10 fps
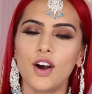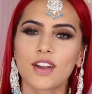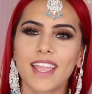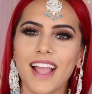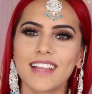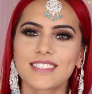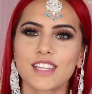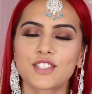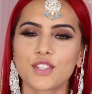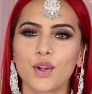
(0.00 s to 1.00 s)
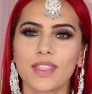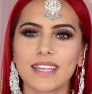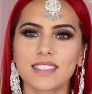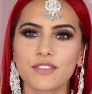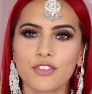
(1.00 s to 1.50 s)
Okay guys, so
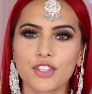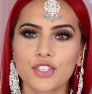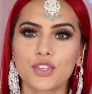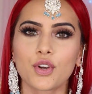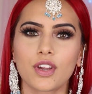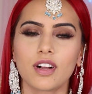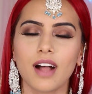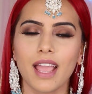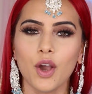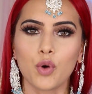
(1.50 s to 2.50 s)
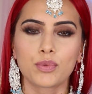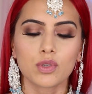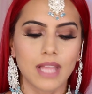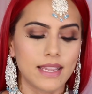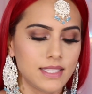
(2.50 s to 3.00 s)
that's it for the tutorial. I hope
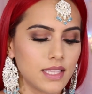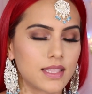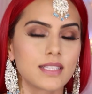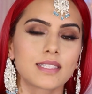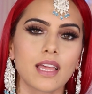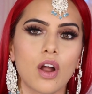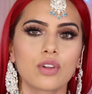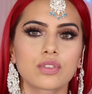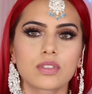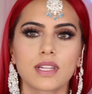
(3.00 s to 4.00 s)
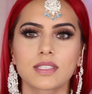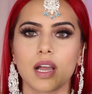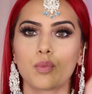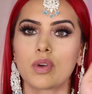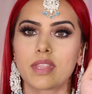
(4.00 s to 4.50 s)
you liked it. This set also does
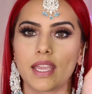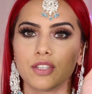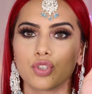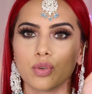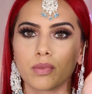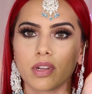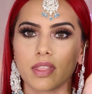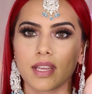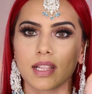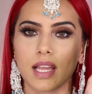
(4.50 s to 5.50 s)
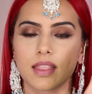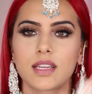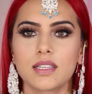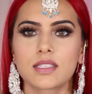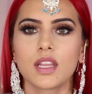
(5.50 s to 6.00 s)
come with a chumer thing like
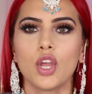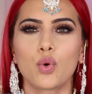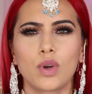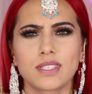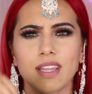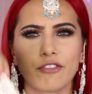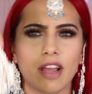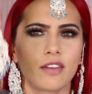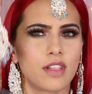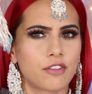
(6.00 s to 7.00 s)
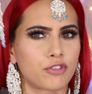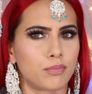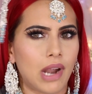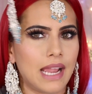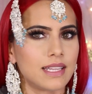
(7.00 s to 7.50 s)
this, where it's like kind of like for
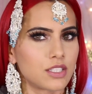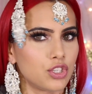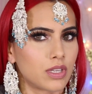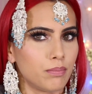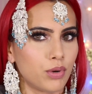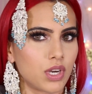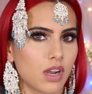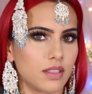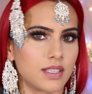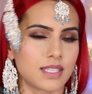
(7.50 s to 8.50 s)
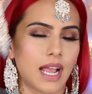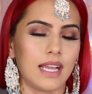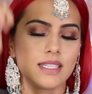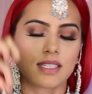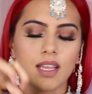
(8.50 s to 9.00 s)
brides and you can put it on the
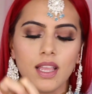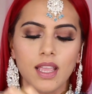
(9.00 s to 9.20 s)
sides.